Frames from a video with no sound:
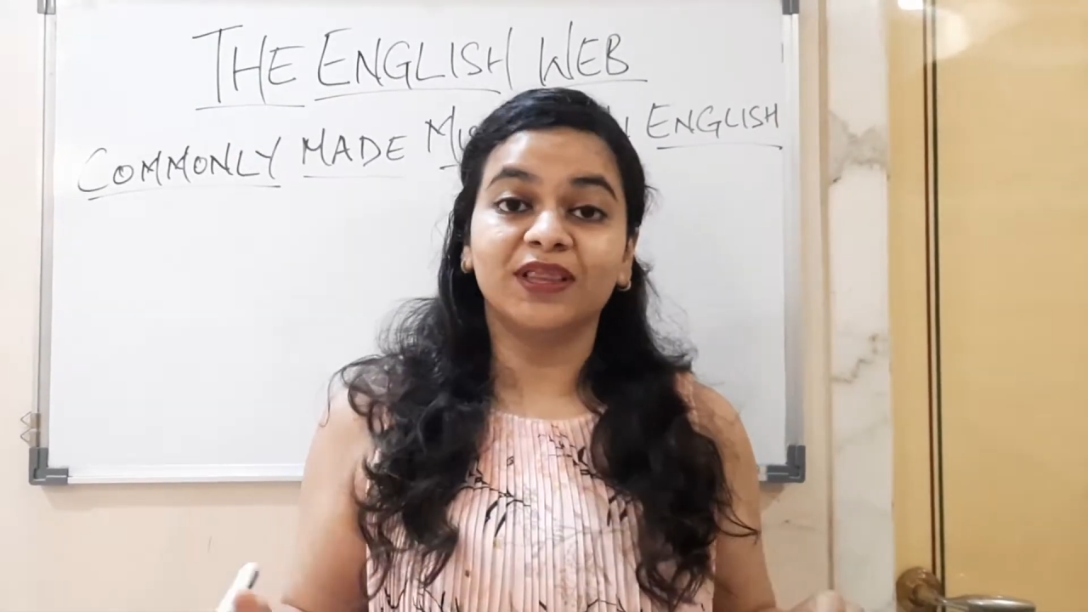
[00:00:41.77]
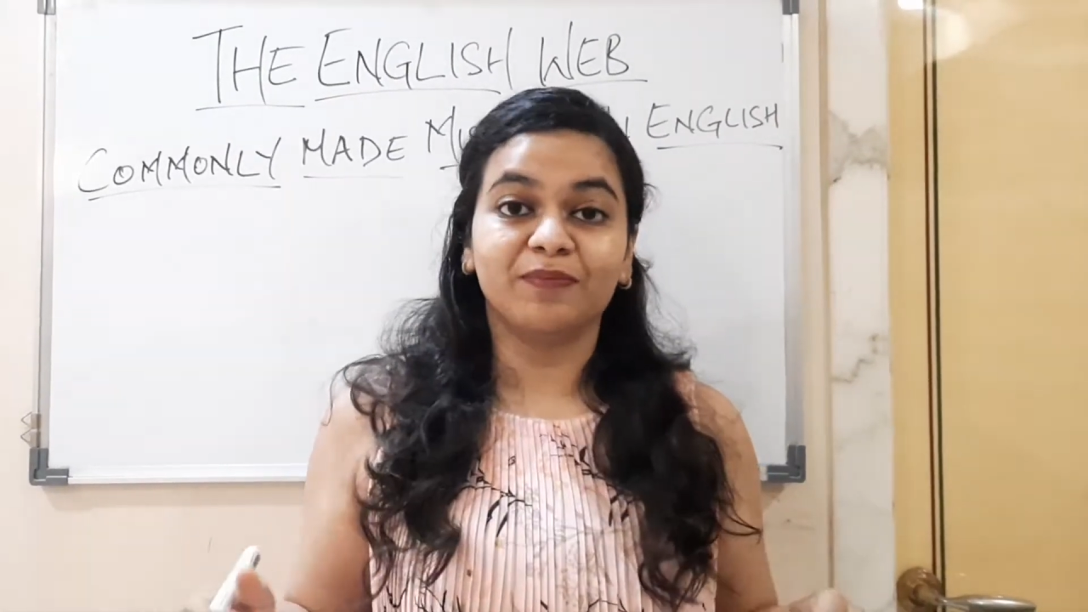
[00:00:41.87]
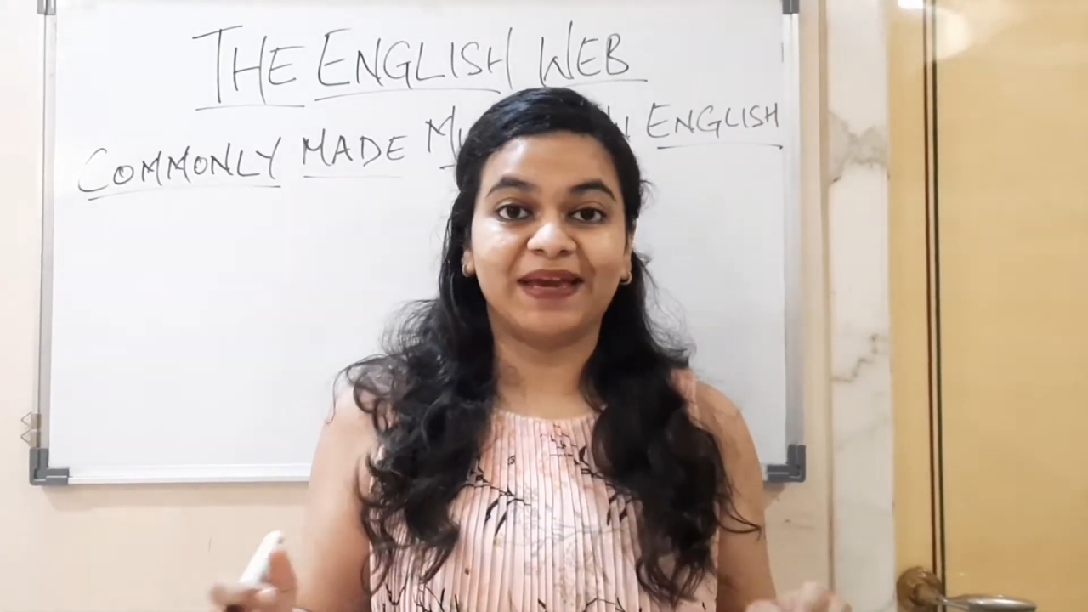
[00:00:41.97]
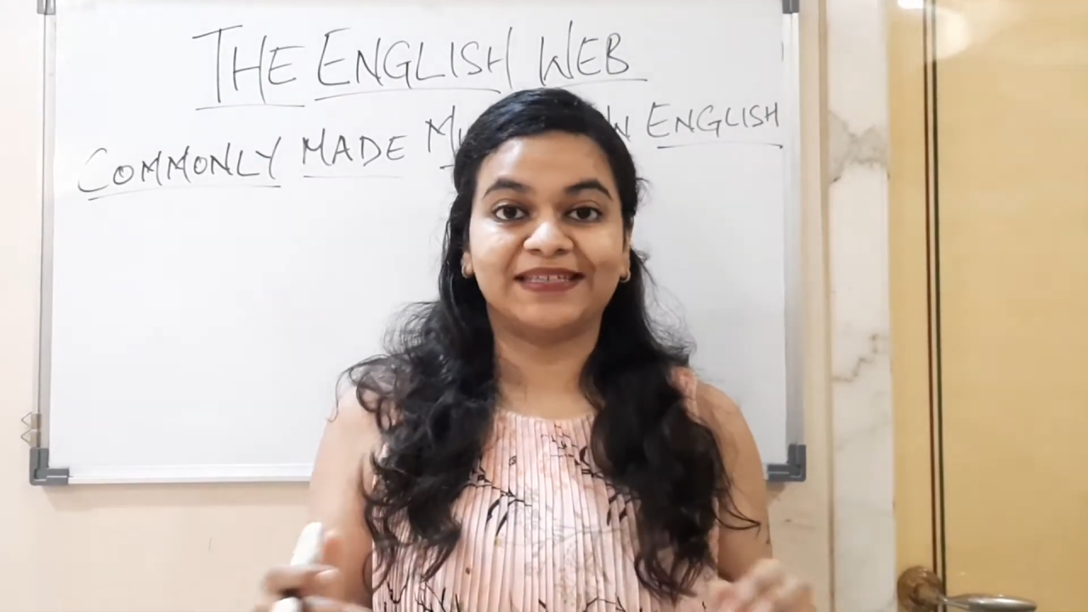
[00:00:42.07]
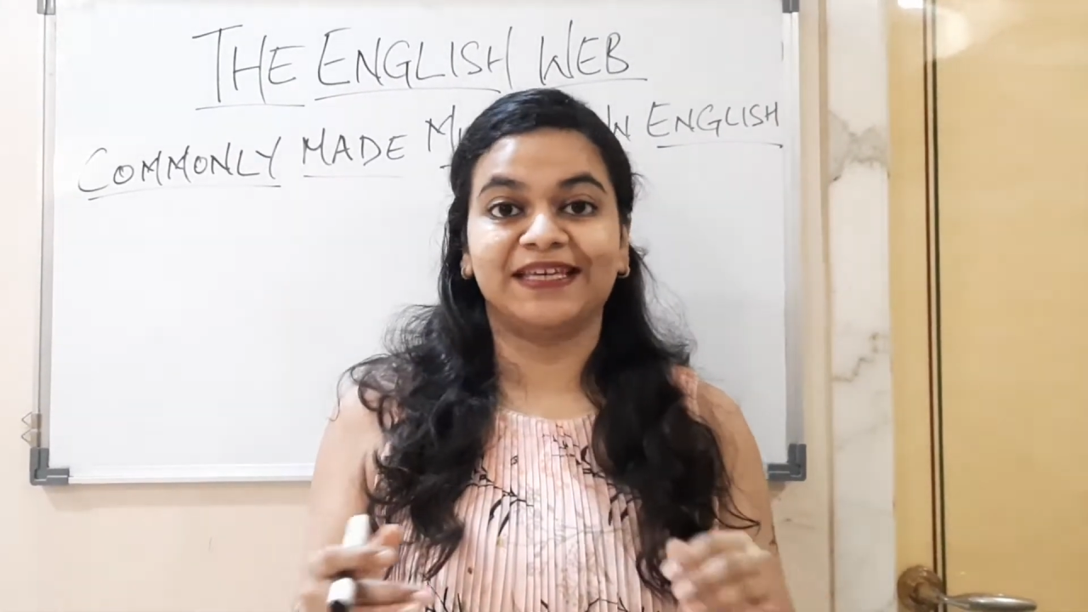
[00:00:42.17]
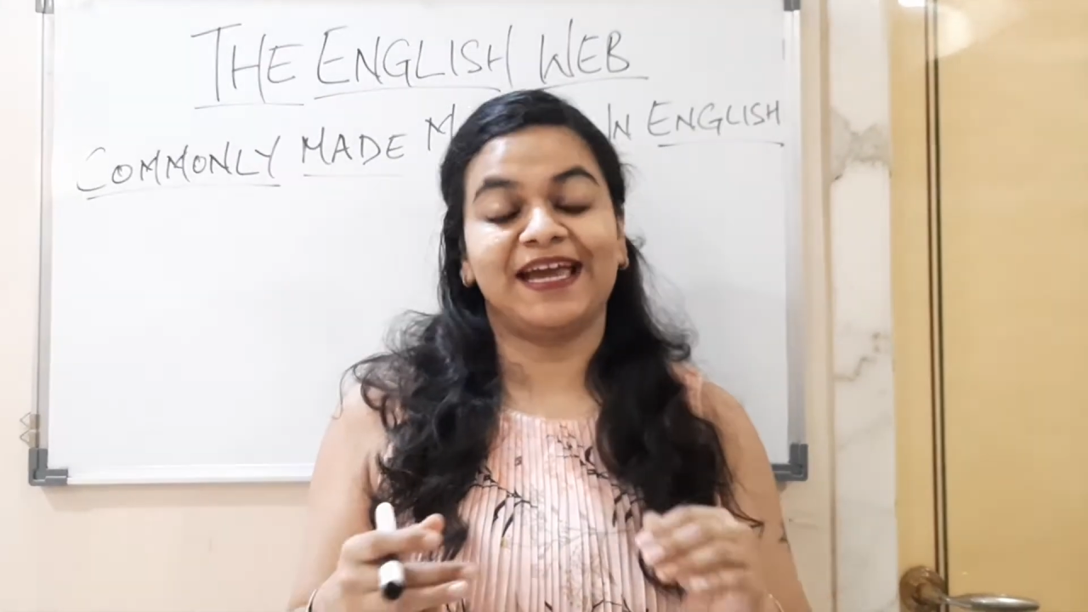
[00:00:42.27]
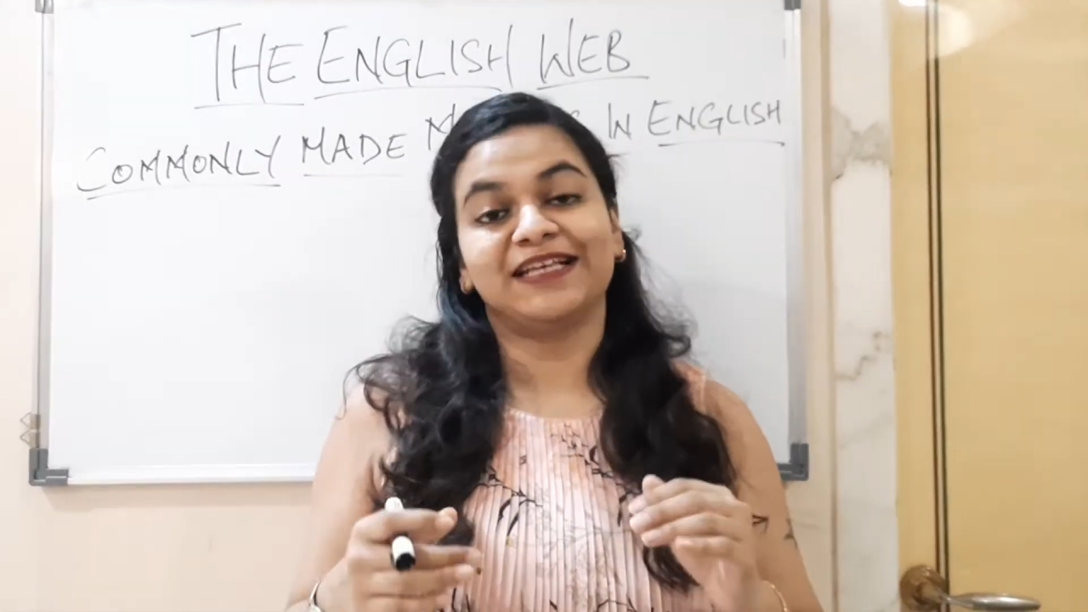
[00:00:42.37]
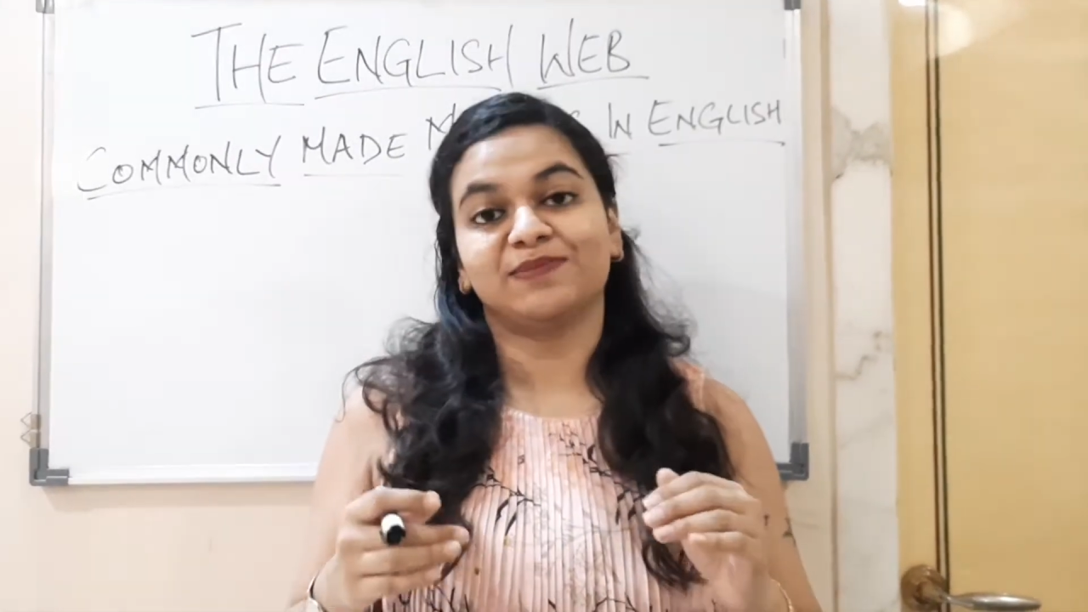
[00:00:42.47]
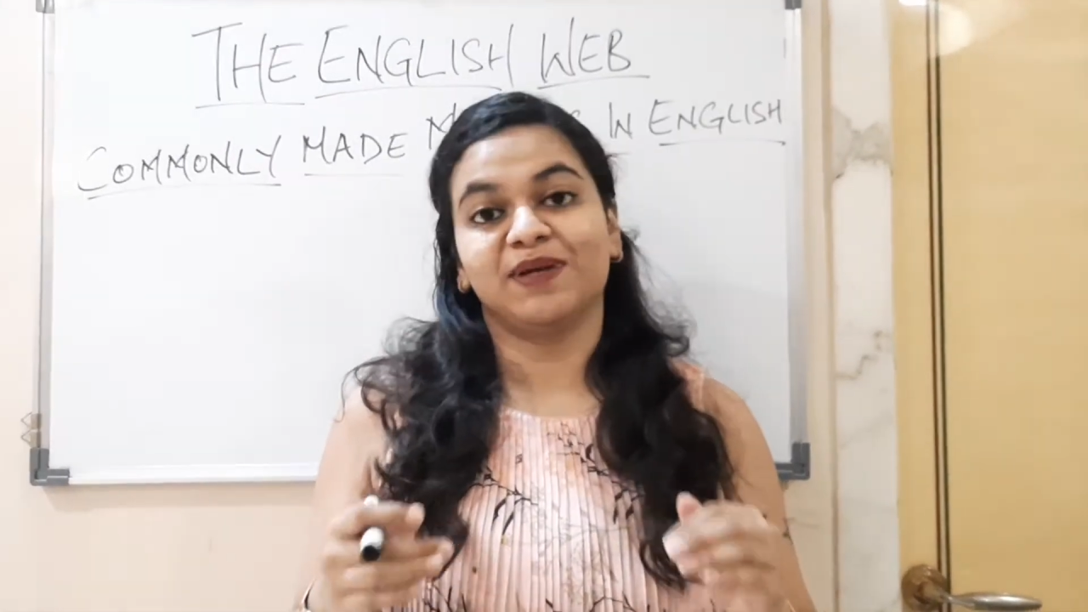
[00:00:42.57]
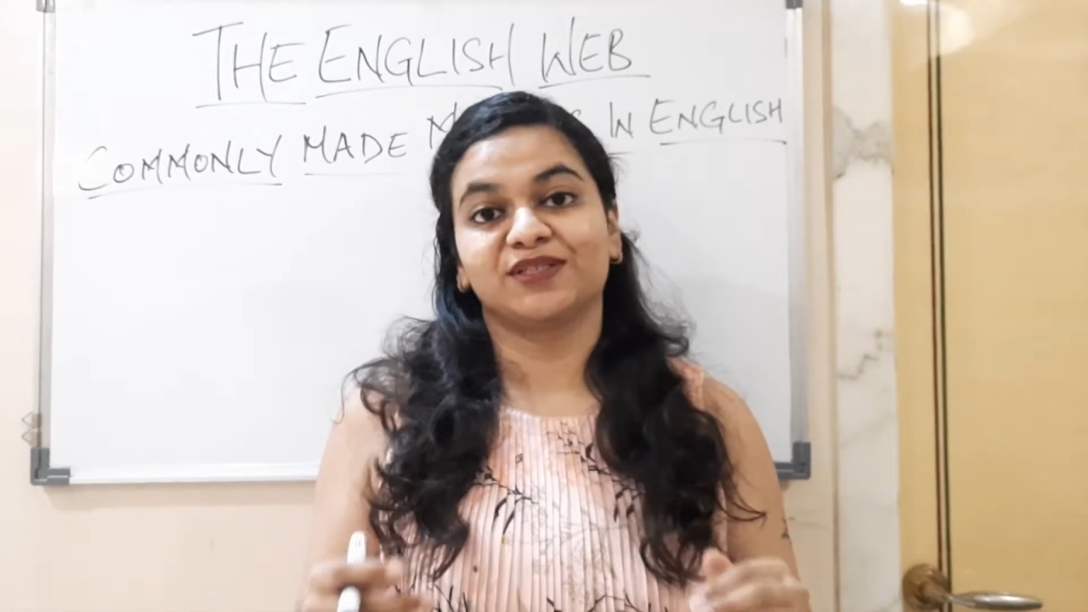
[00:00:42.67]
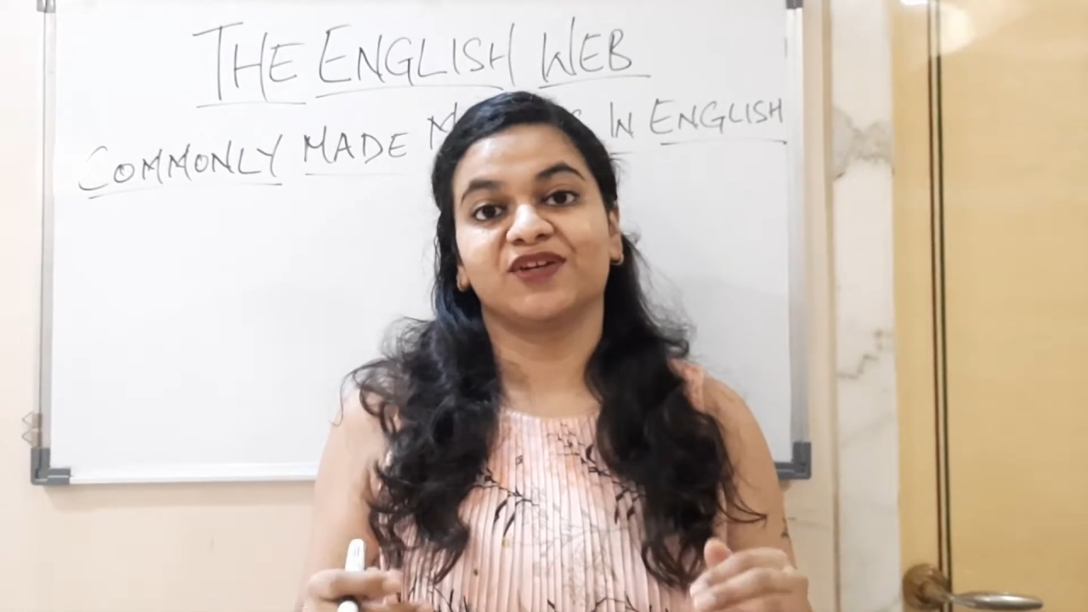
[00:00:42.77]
the basic aspects